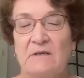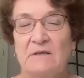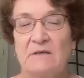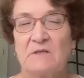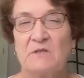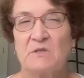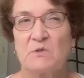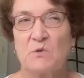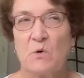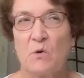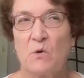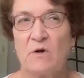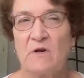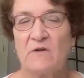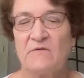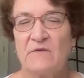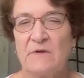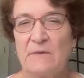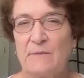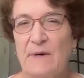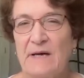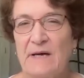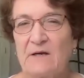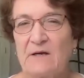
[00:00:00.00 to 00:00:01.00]
sort of
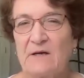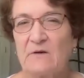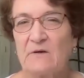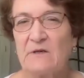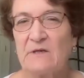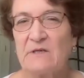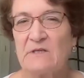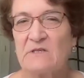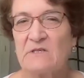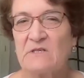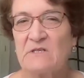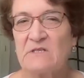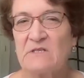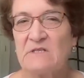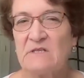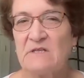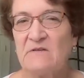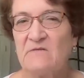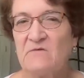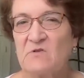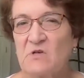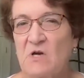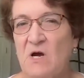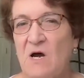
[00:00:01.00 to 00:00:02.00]
admire, is
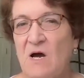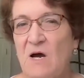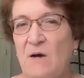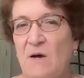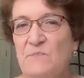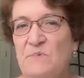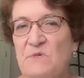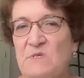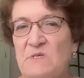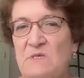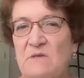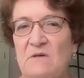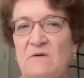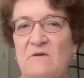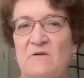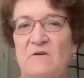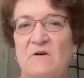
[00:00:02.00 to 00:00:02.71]
Steve Jobs,